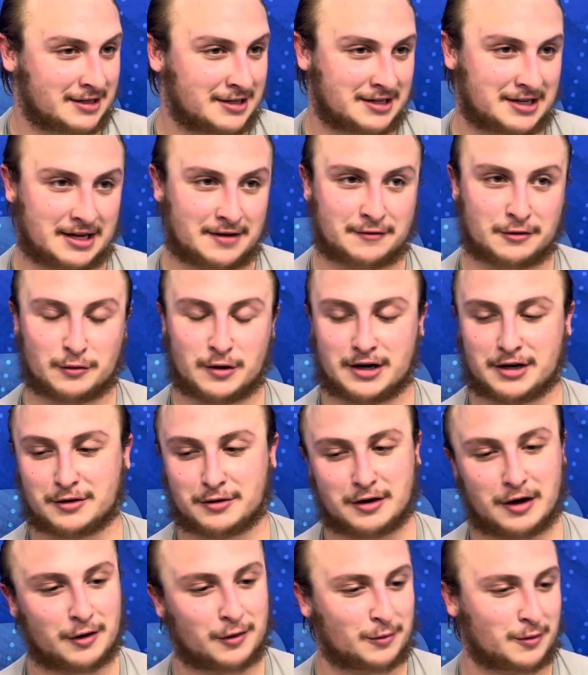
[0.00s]
Even when you
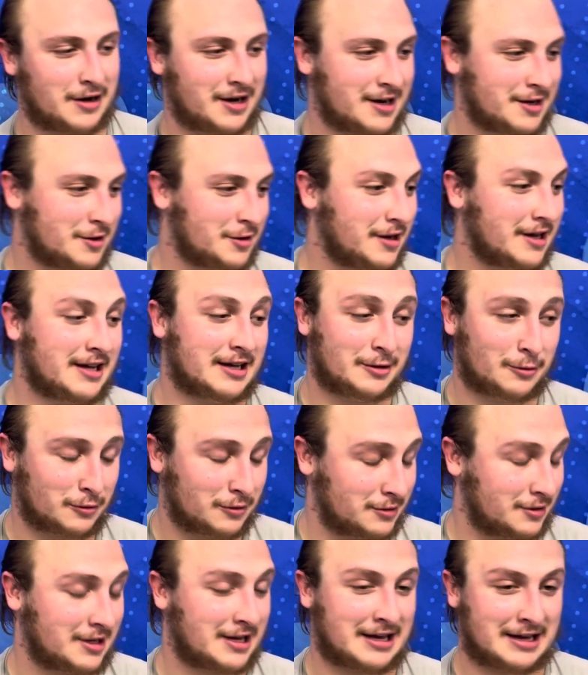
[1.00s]
don't want to do it, he will
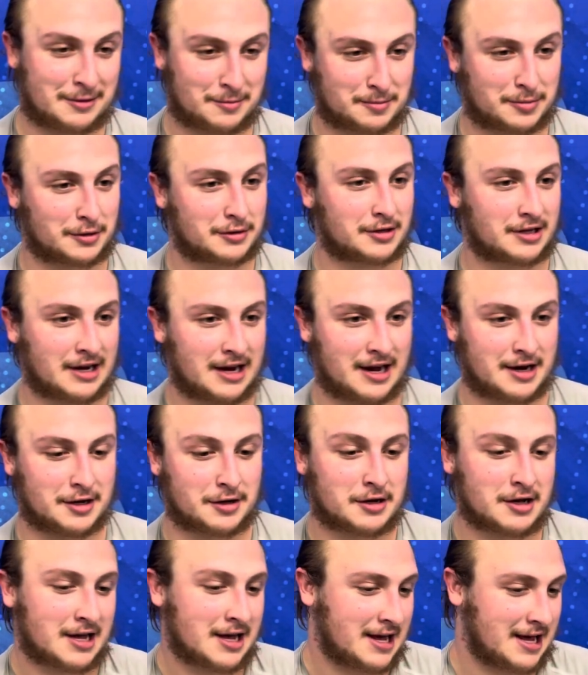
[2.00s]
keep pulling on you.
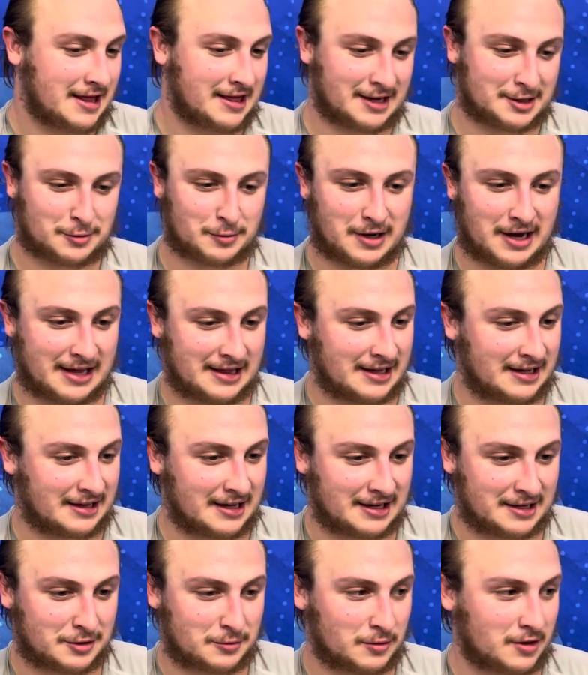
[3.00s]
And that's why I think that
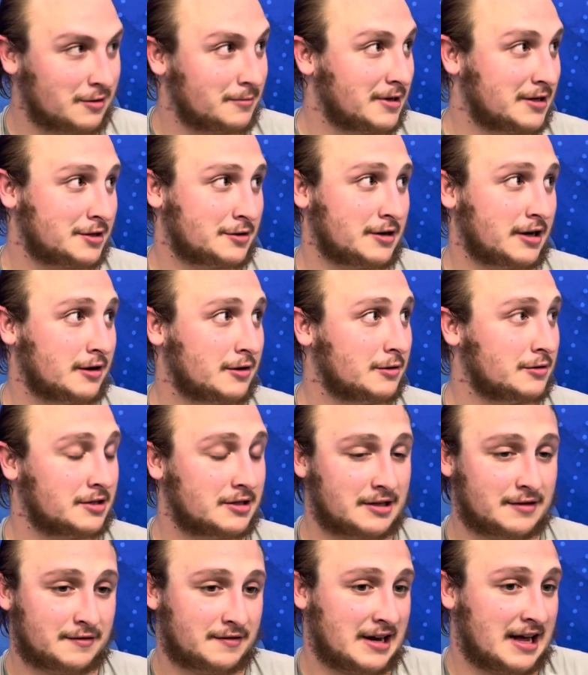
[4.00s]
he's one of the best strength coaches,
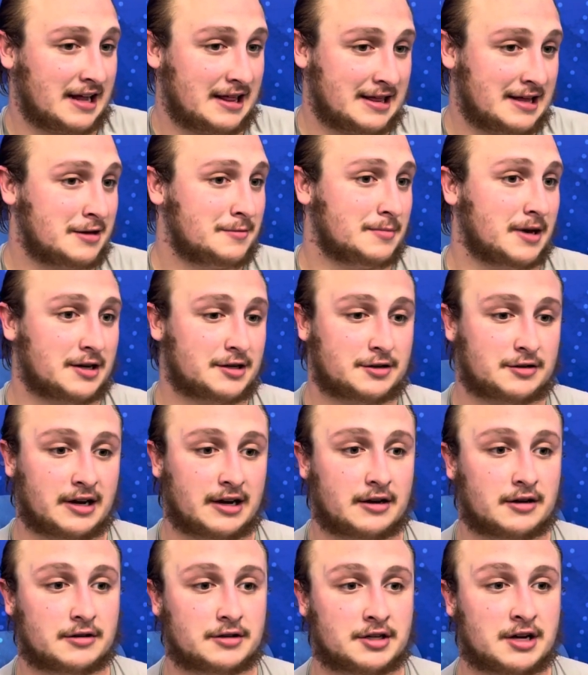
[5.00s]
if not the best
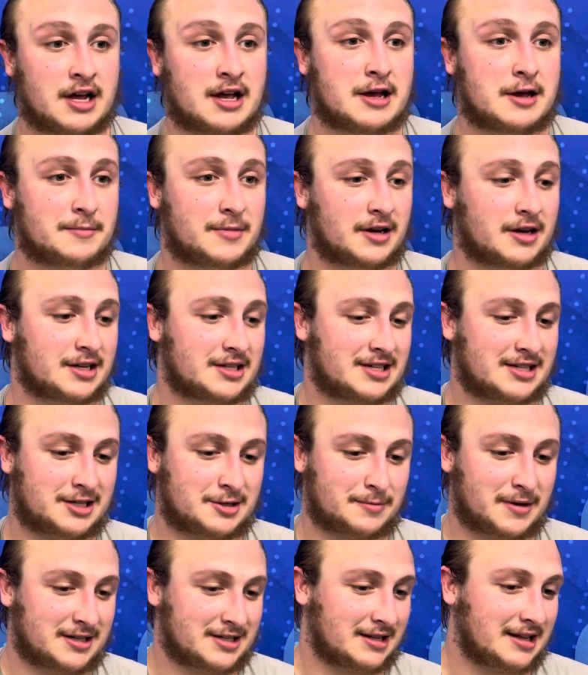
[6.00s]
strength coach, because he
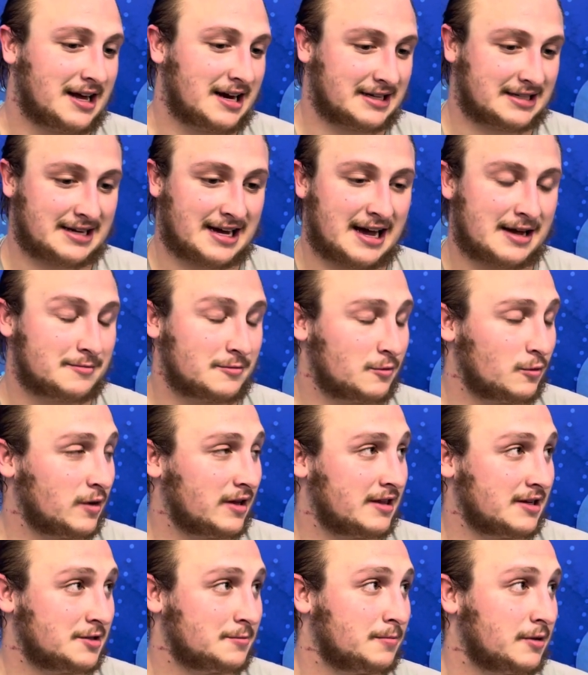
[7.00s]
spends a lot of time with
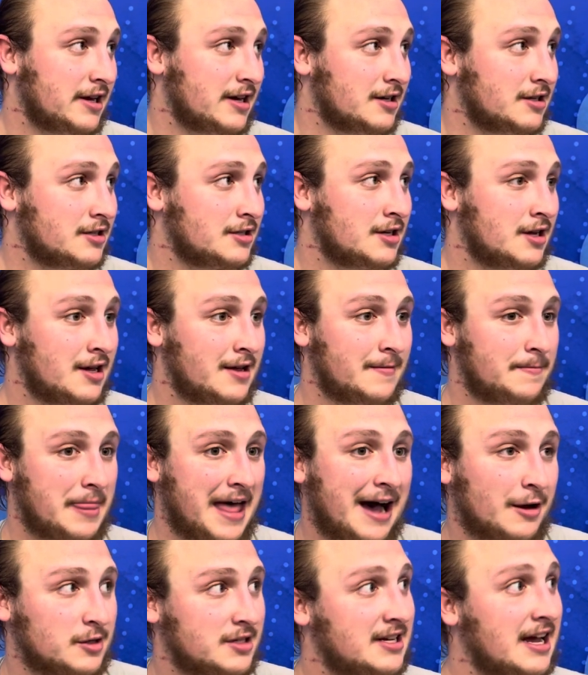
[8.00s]
his players
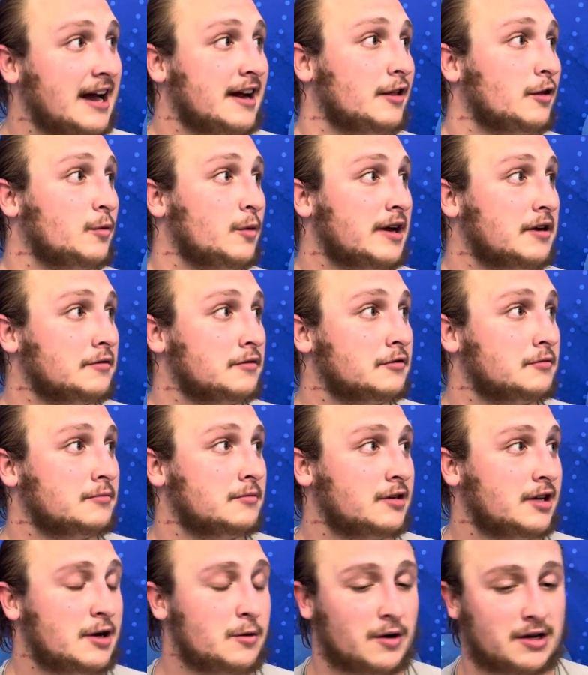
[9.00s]
outside of the weight room.
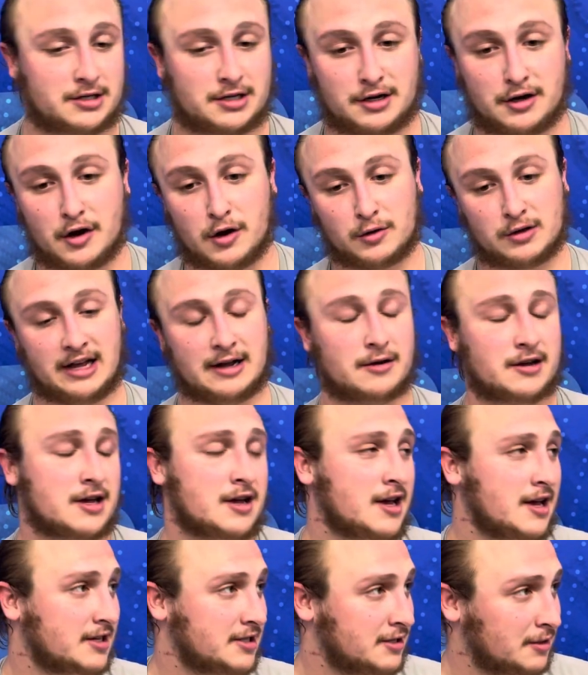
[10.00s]
He wants to know, like,
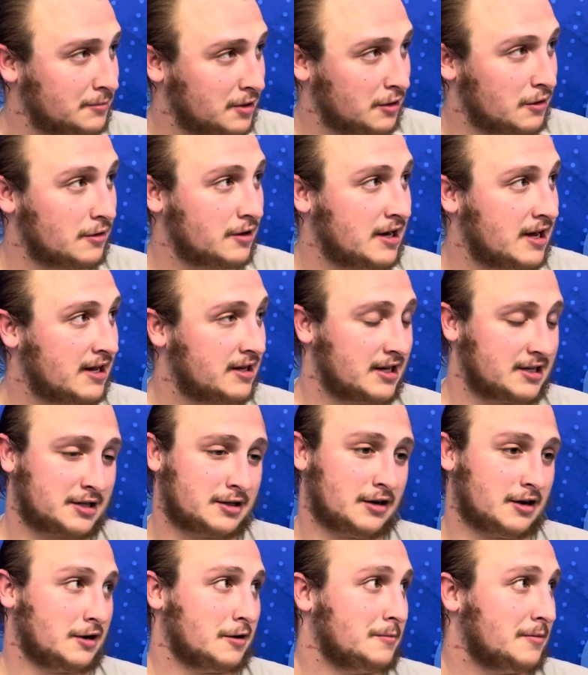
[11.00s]
is something going on? Let's
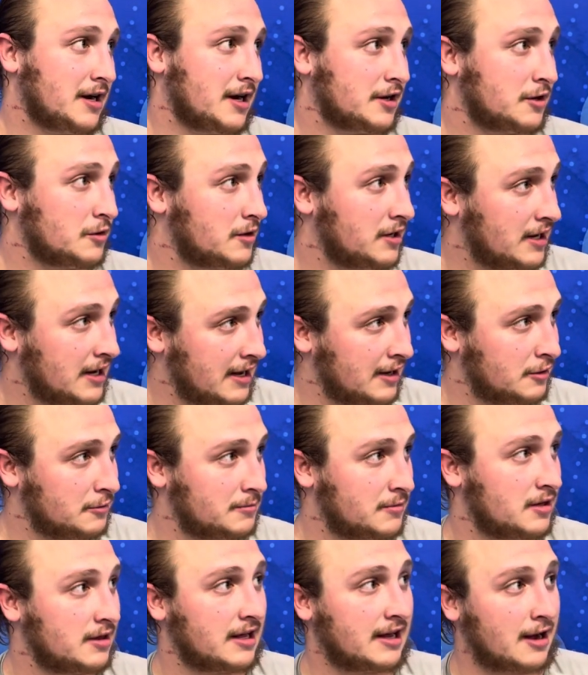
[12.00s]
talk about it. You need
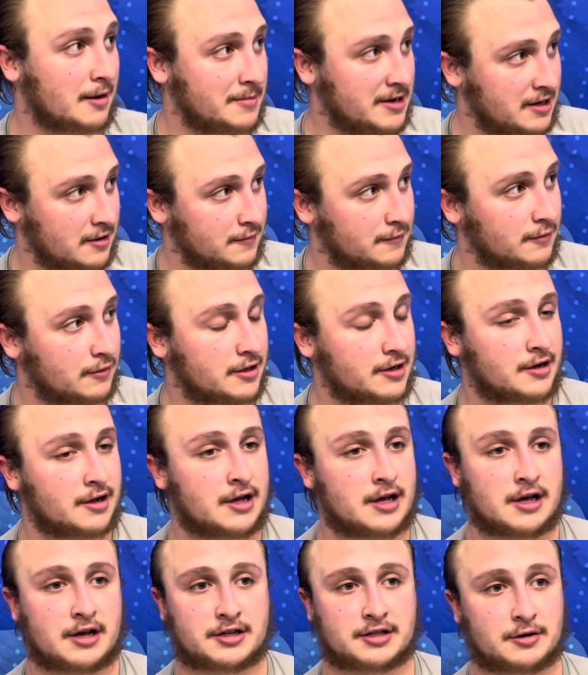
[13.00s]
help? Like, I'm here for
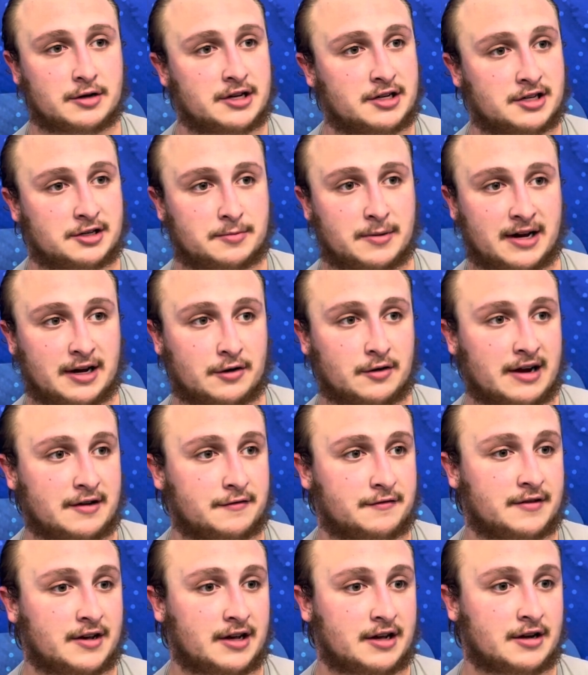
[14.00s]
you. So he's just been a great
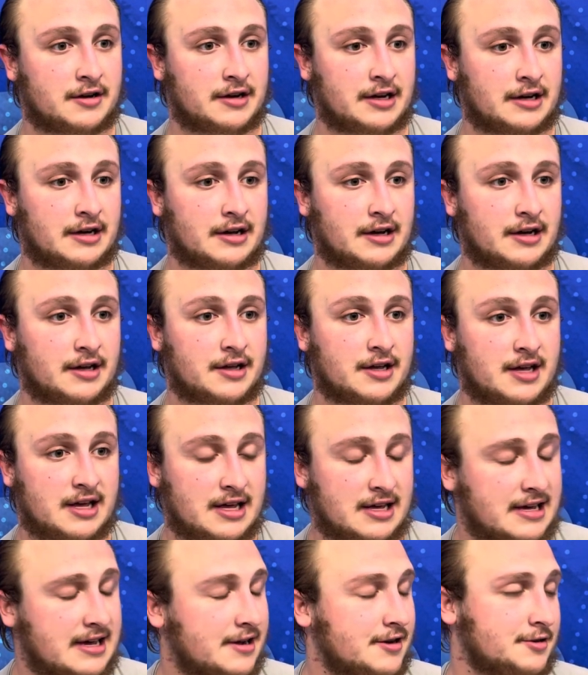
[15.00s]
figure, and he
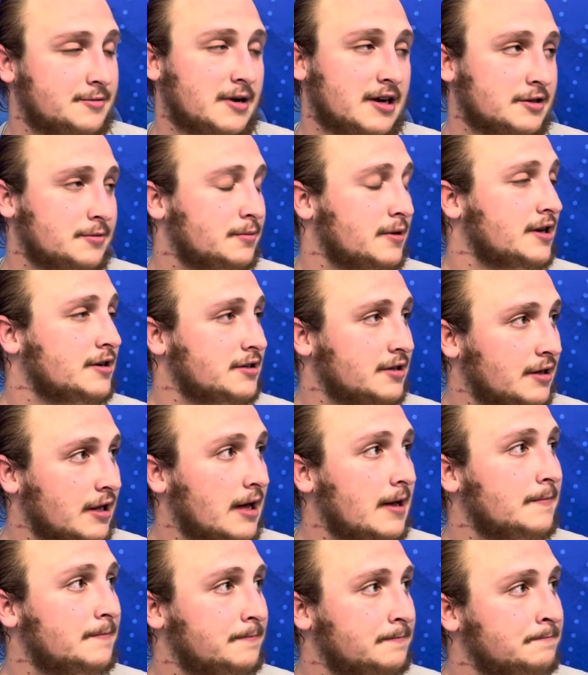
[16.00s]
cares about his players a
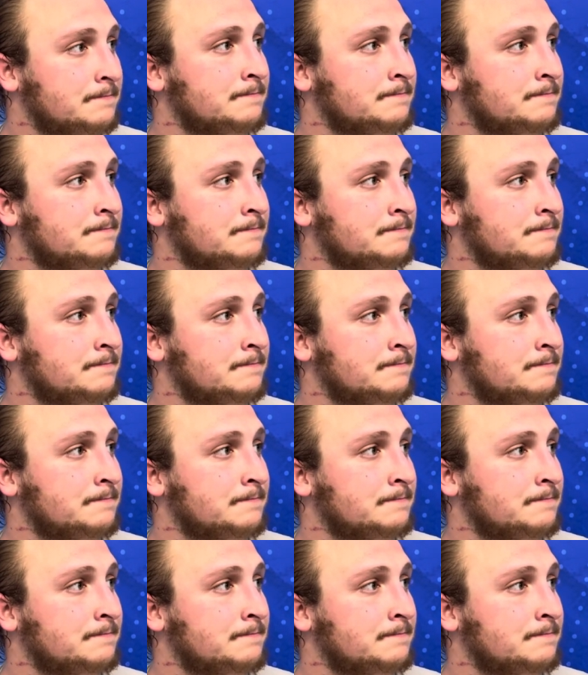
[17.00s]
lot.